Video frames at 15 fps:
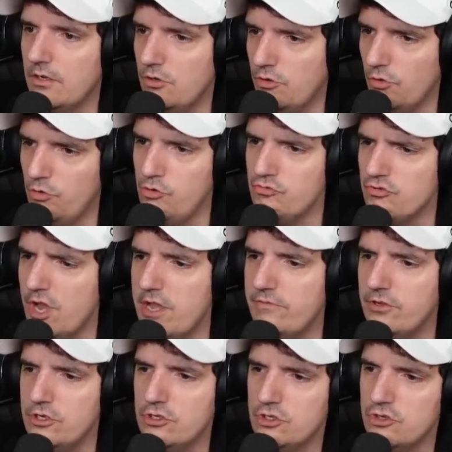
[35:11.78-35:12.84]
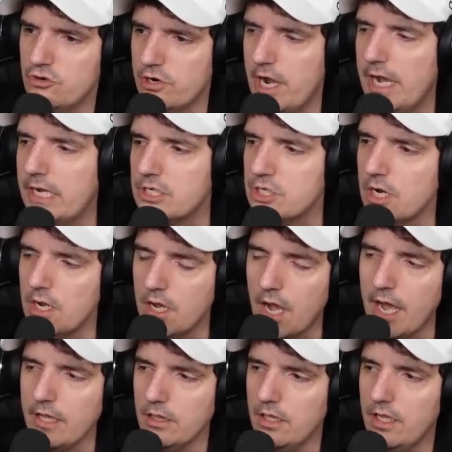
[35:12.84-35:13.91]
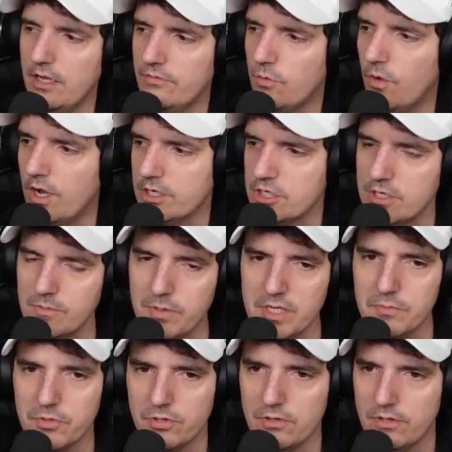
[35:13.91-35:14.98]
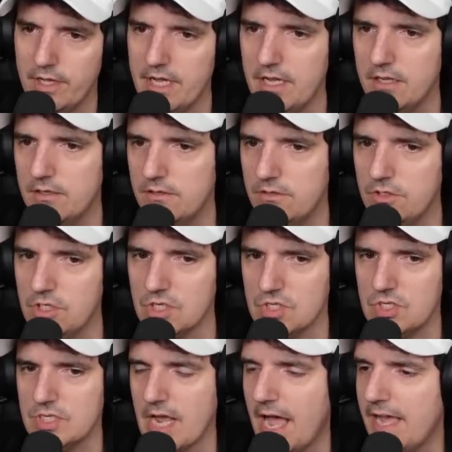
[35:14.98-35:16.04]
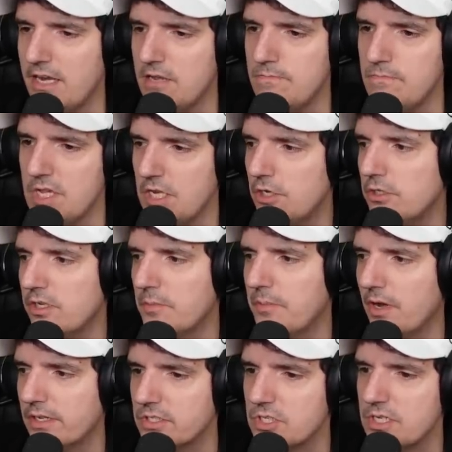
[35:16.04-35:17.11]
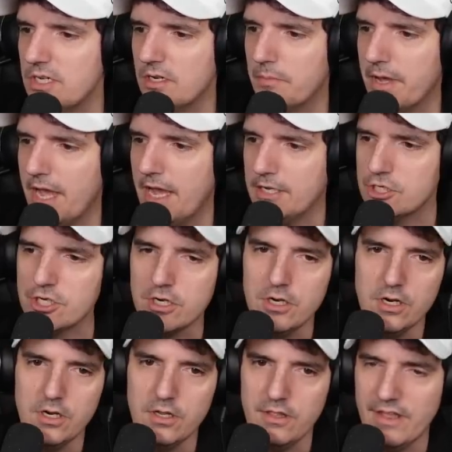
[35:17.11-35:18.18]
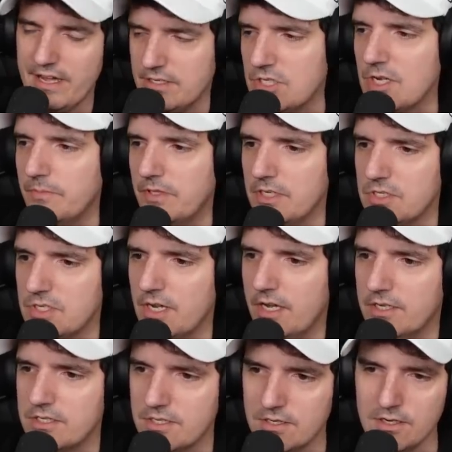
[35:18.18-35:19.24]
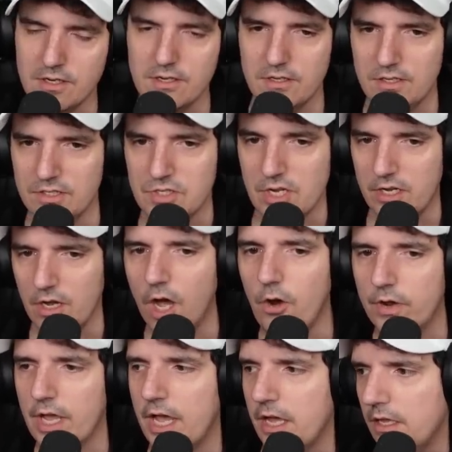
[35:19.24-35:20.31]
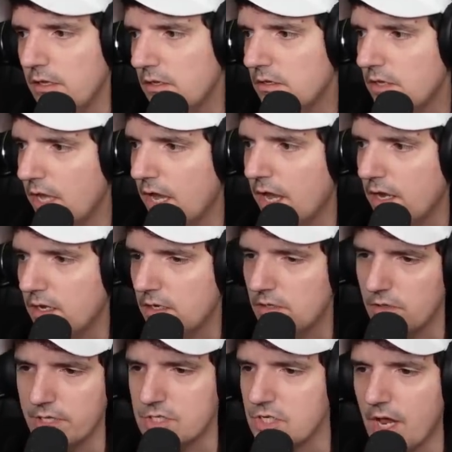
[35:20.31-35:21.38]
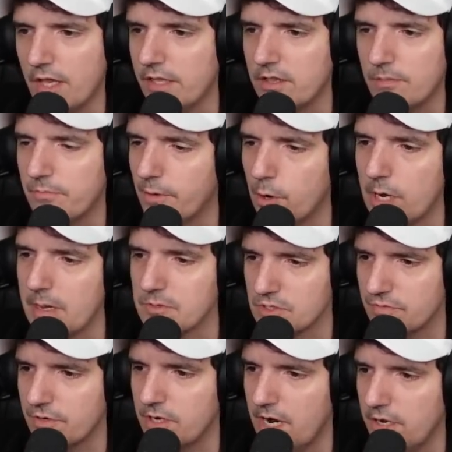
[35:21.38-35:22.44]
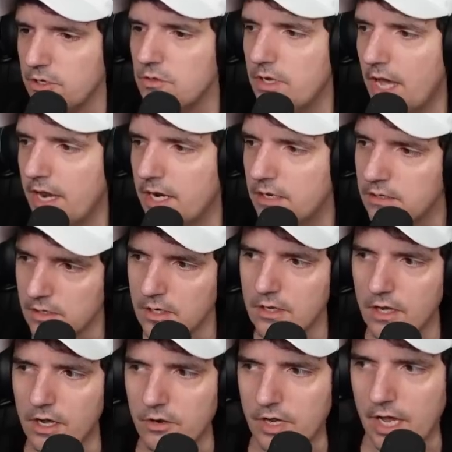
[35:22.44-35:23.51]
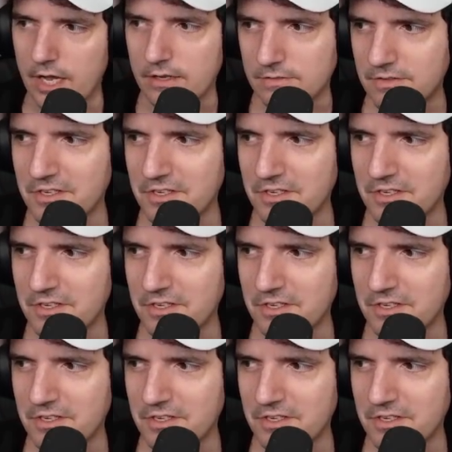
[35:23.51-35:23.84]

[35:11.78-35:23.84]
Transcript: The new Raven is trash. I love watching people, like, decide immediately upon seeing a patch that something sucks. It's like, okay, yeah, let's not let the pro gamers figure it out. You got it. Okay.